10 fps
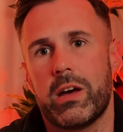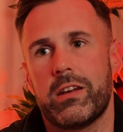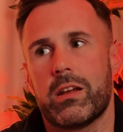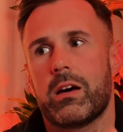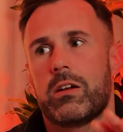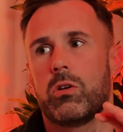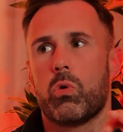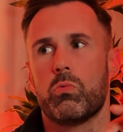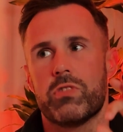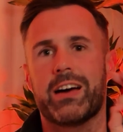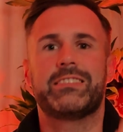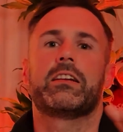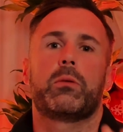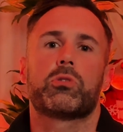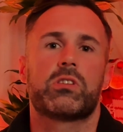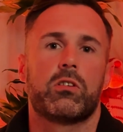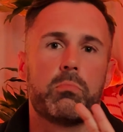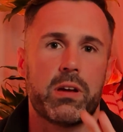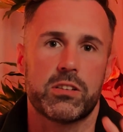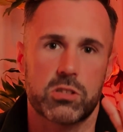and I know 99% of
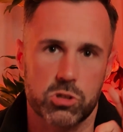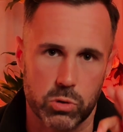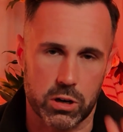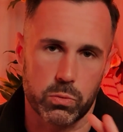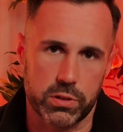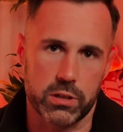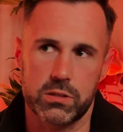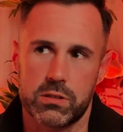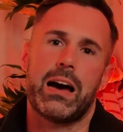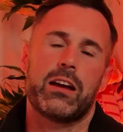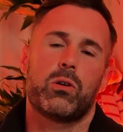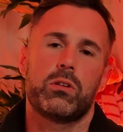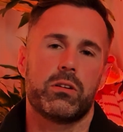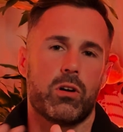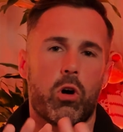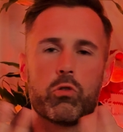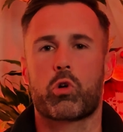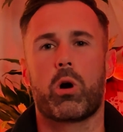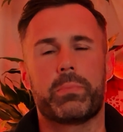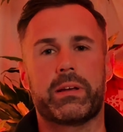men struggle with this. I don't want to
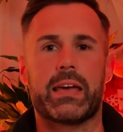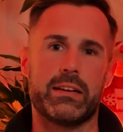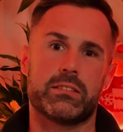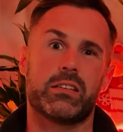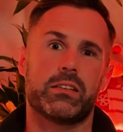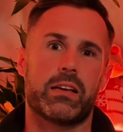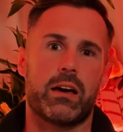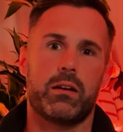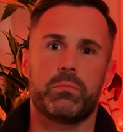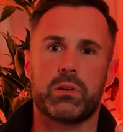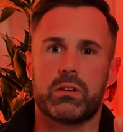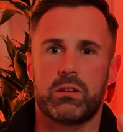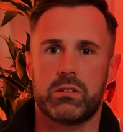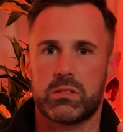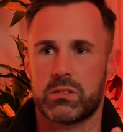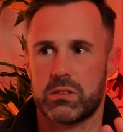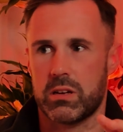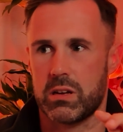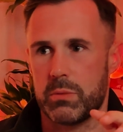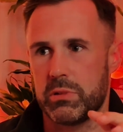overcomplicate it, because
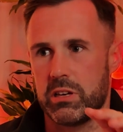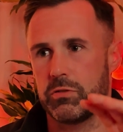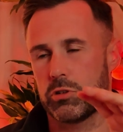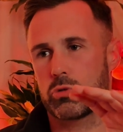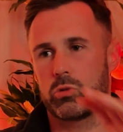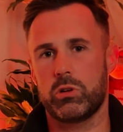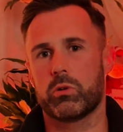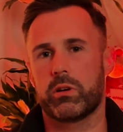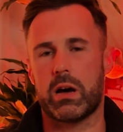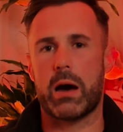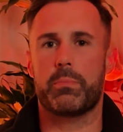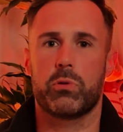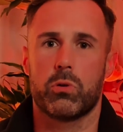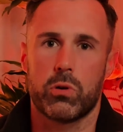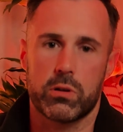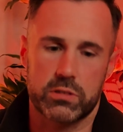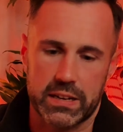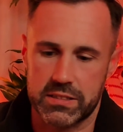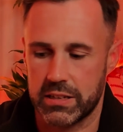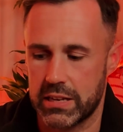I mean, if you truly want to up your
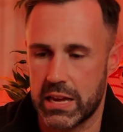texting